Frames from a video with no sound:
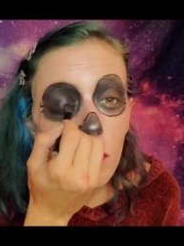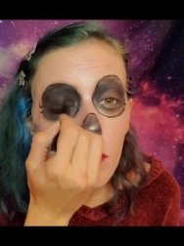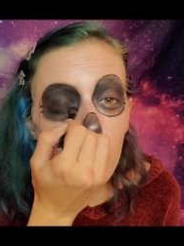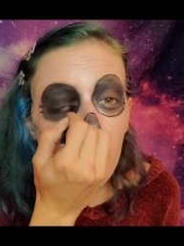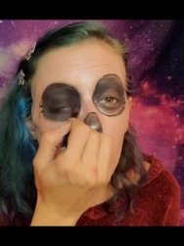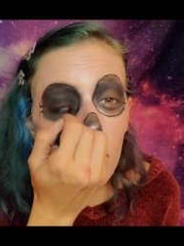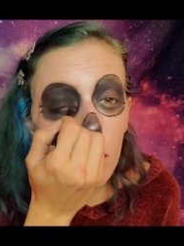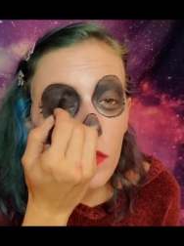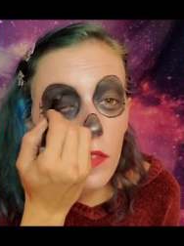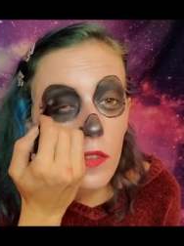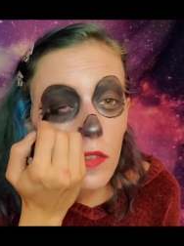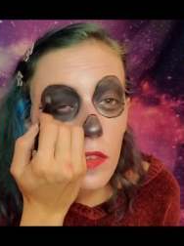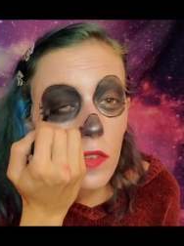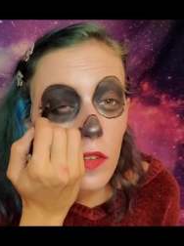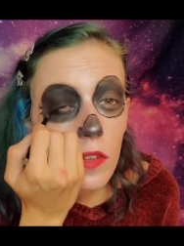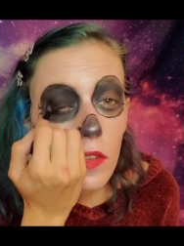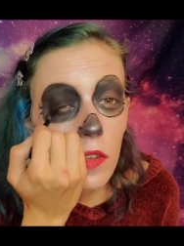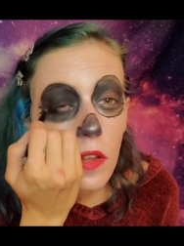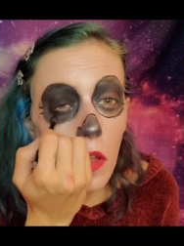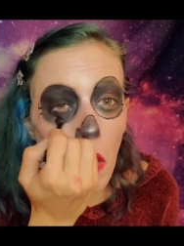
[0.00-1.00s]
really stay
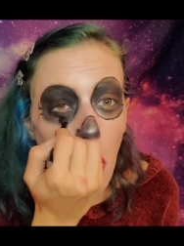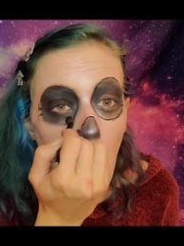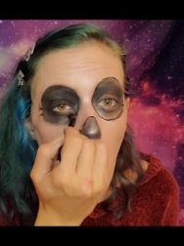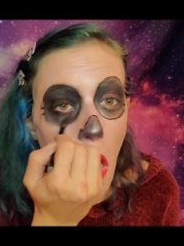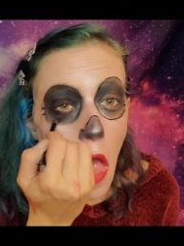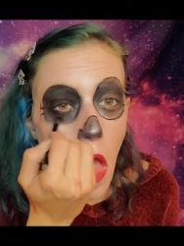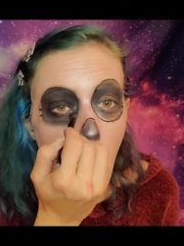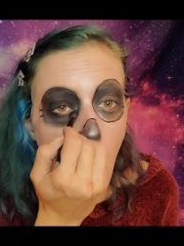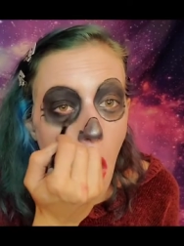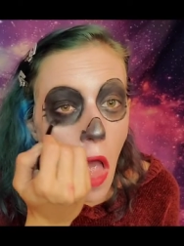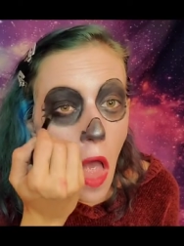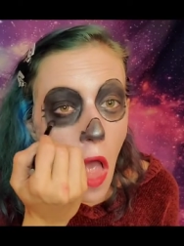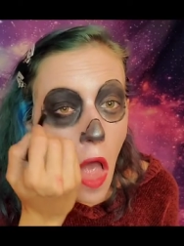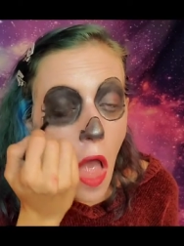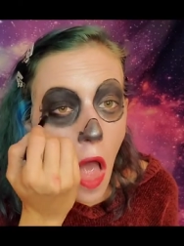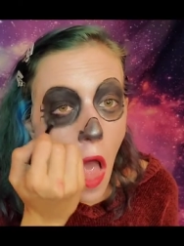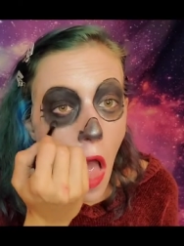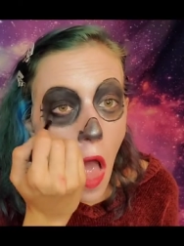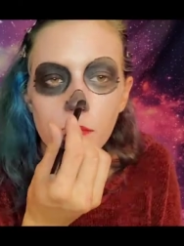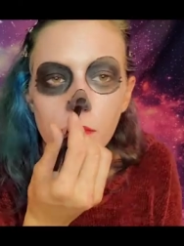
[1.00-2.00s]
there, really,
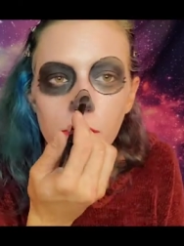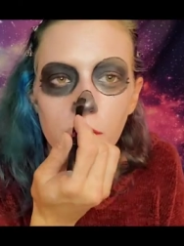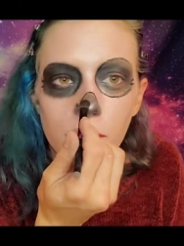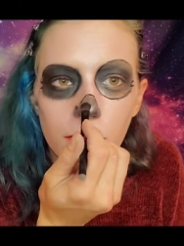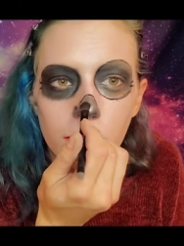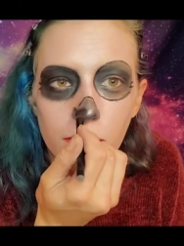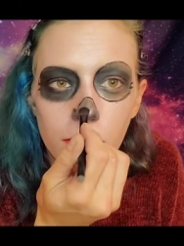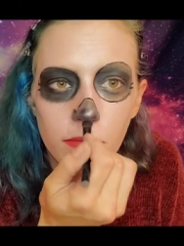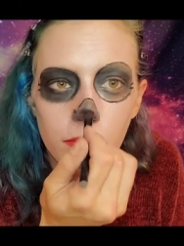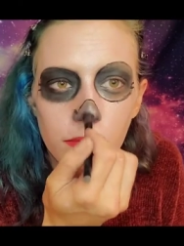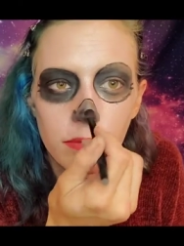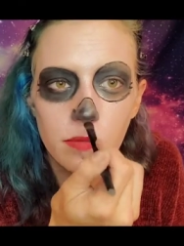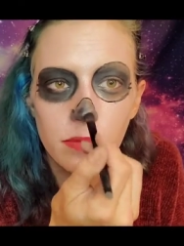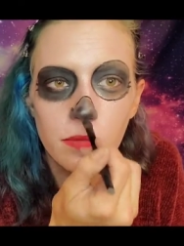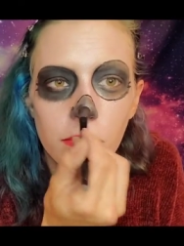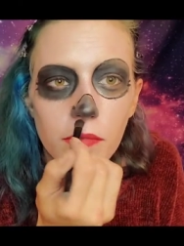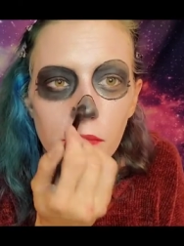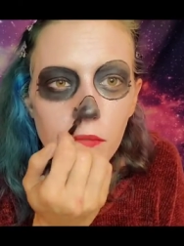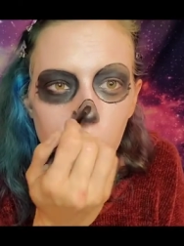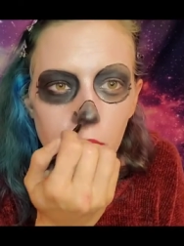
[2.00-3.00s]
really show. But
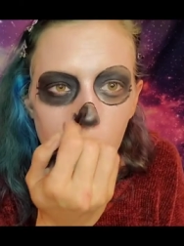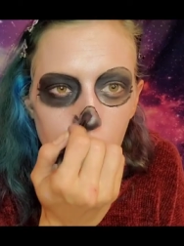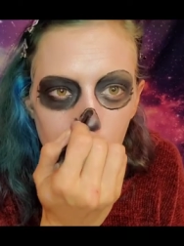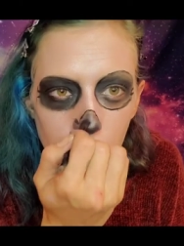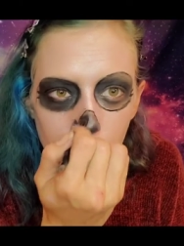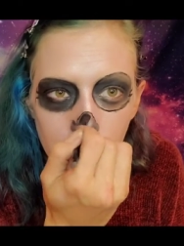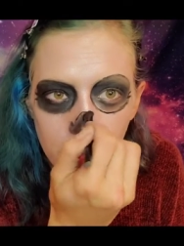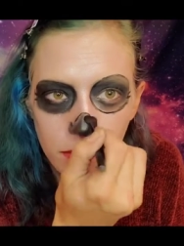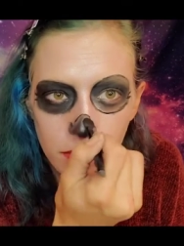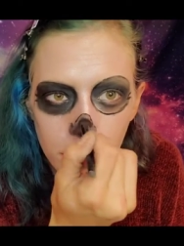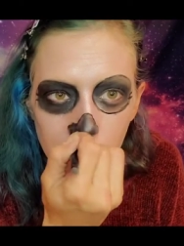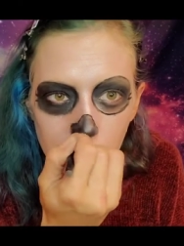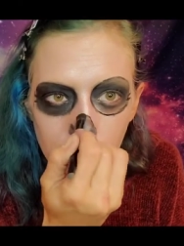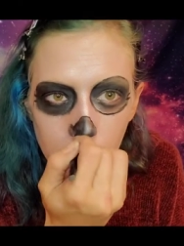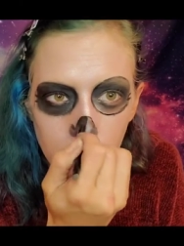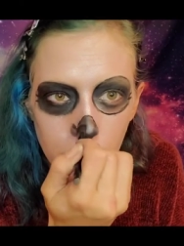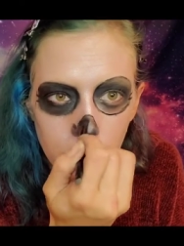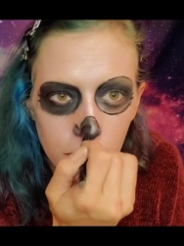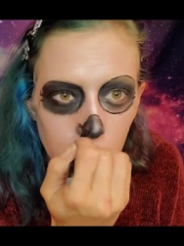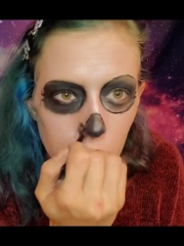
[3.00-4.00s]
as you can see, that blue
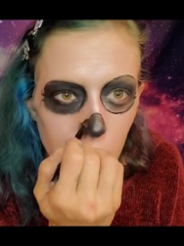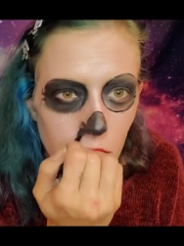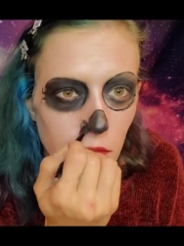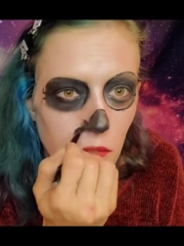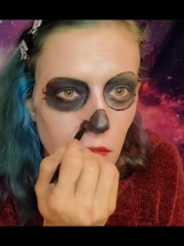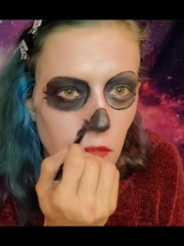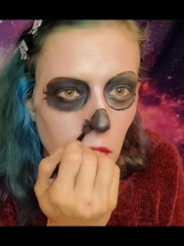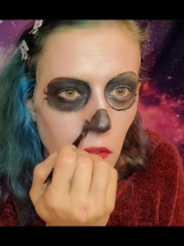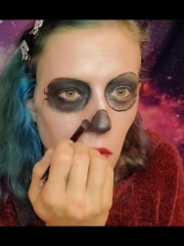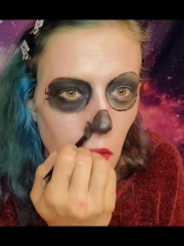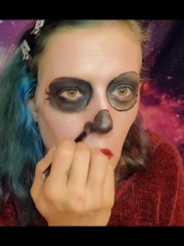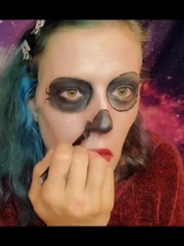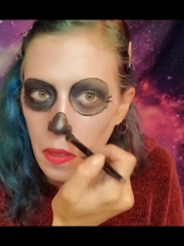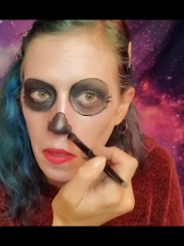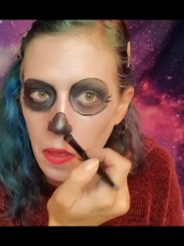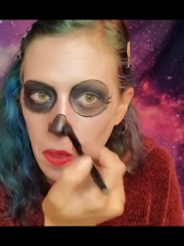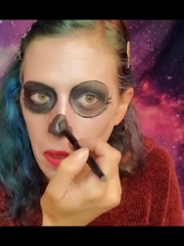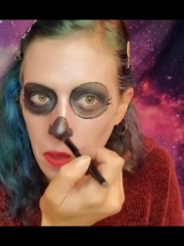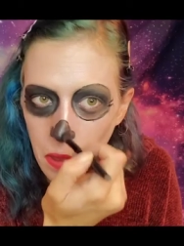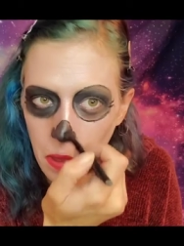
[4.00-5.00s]
kind of still
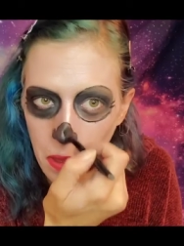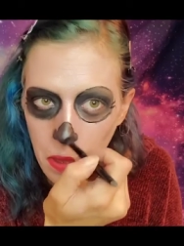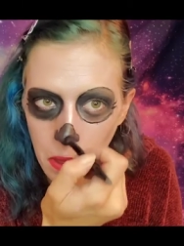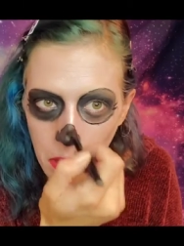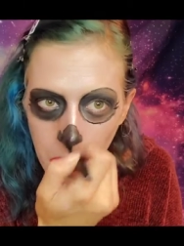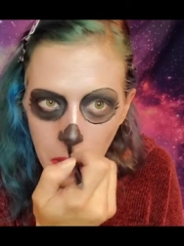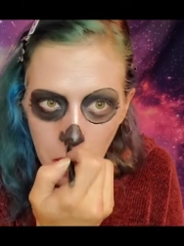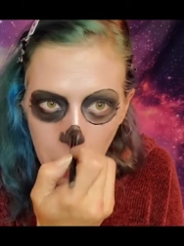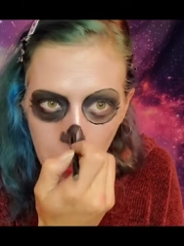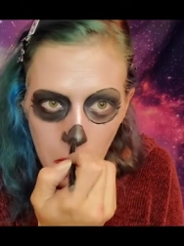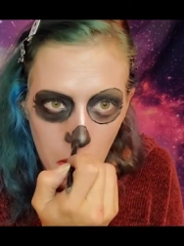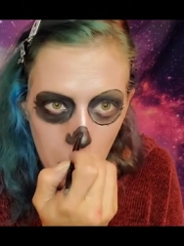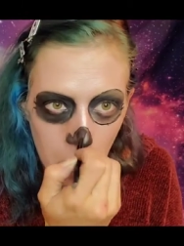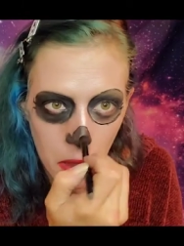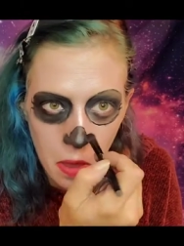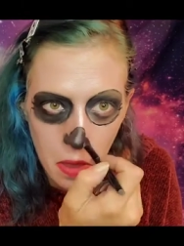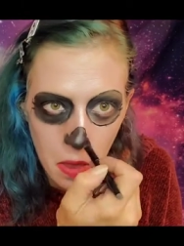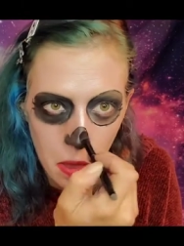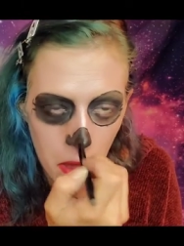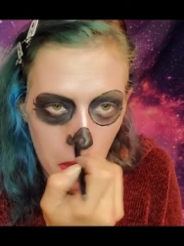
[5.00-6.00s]
shines through in the
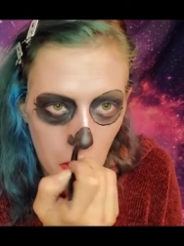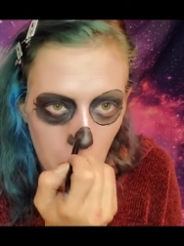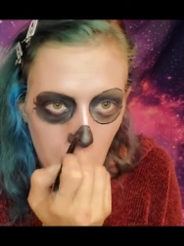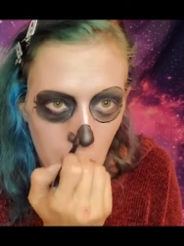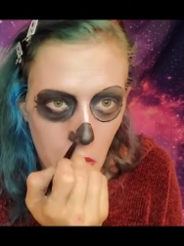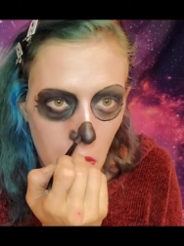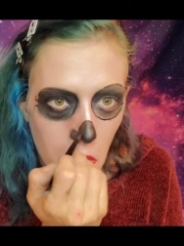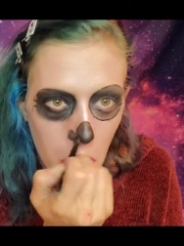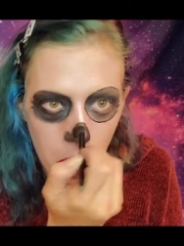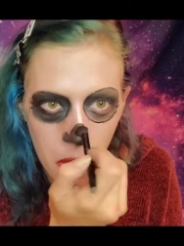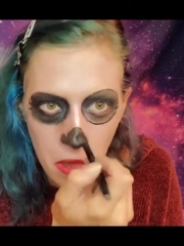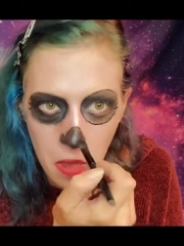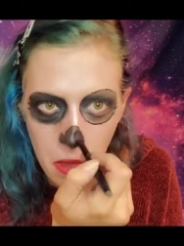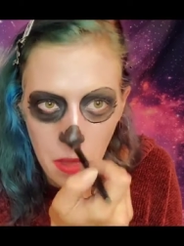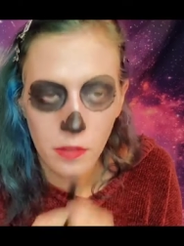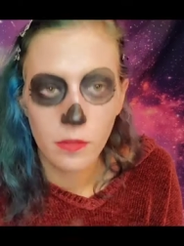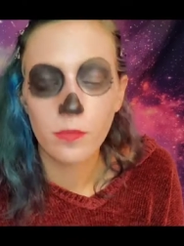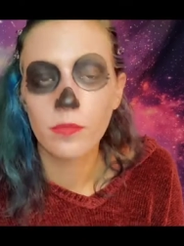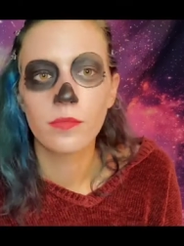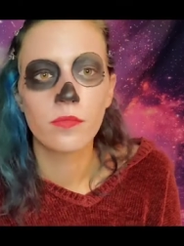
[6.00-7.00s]
end, and that is
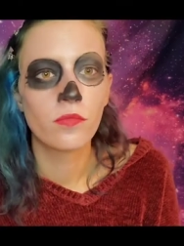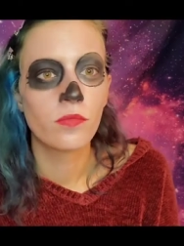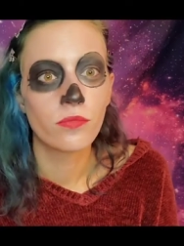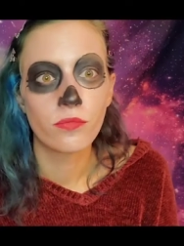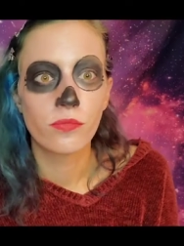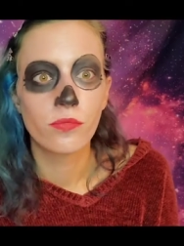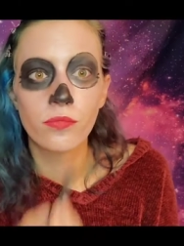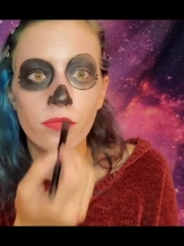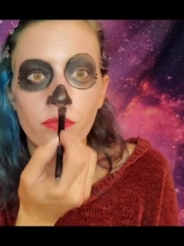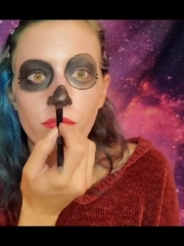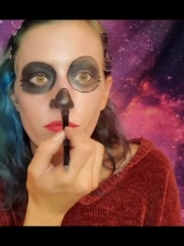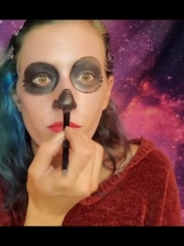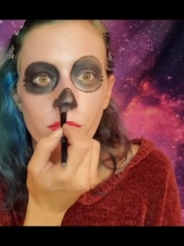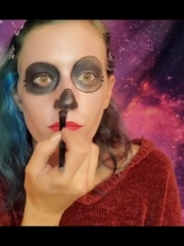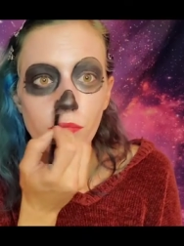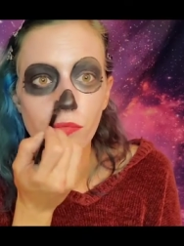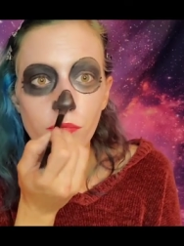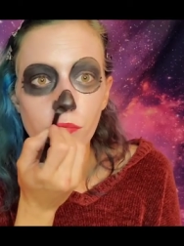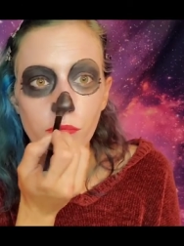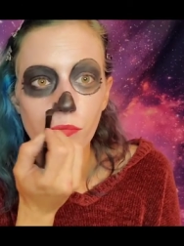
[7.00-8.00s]
probably my favorite
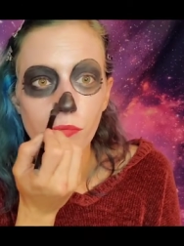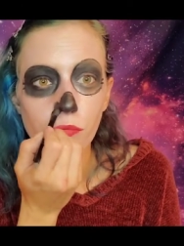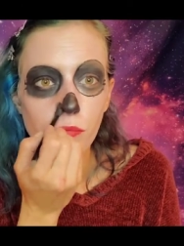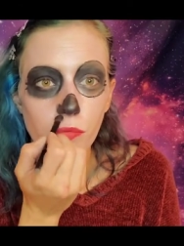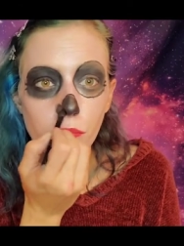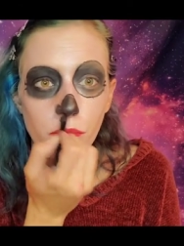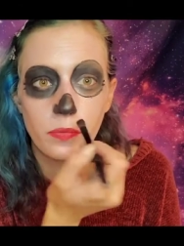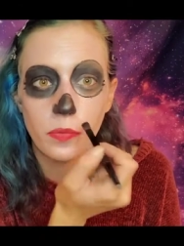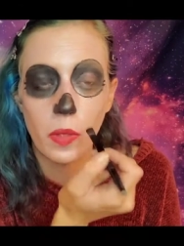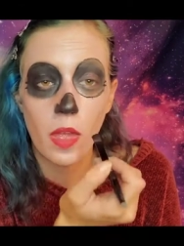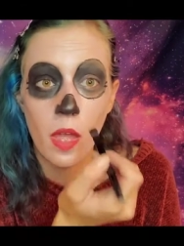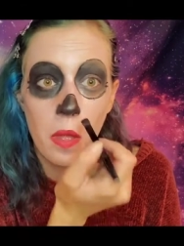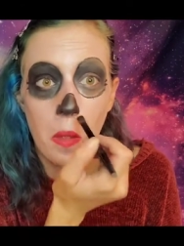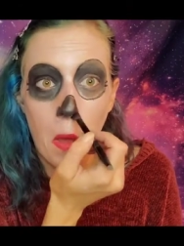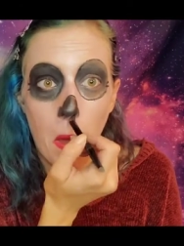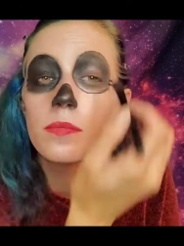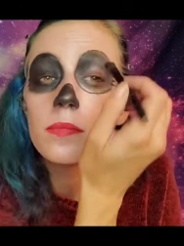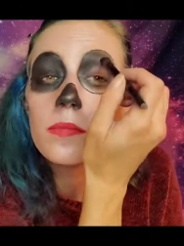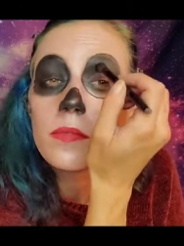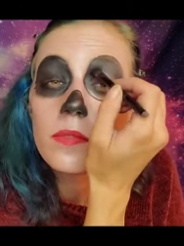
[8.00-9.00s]
part of using
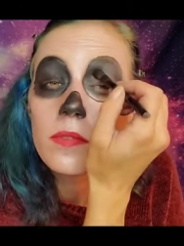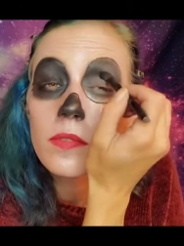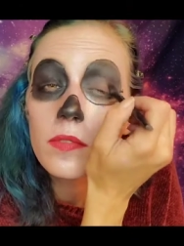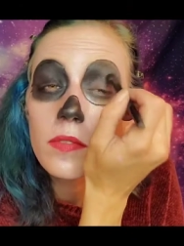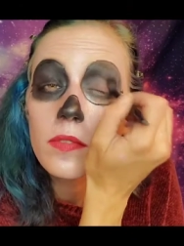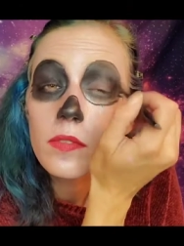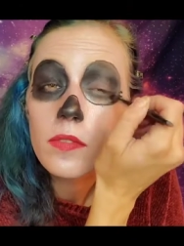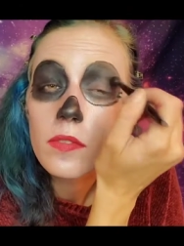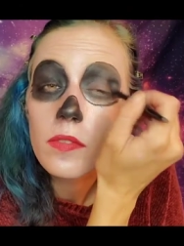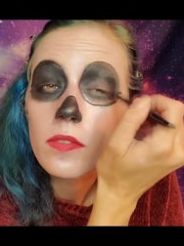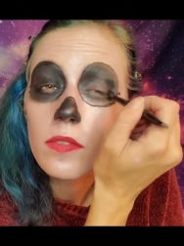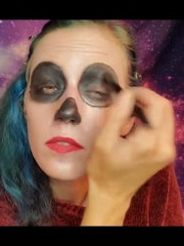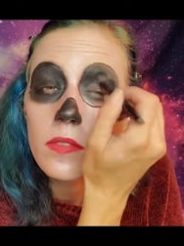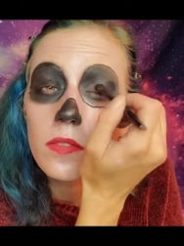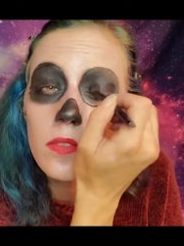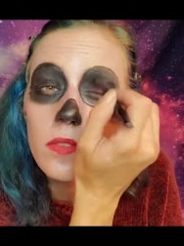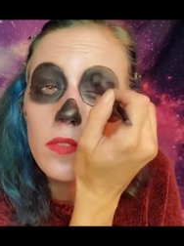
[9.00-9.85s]
multiple colors.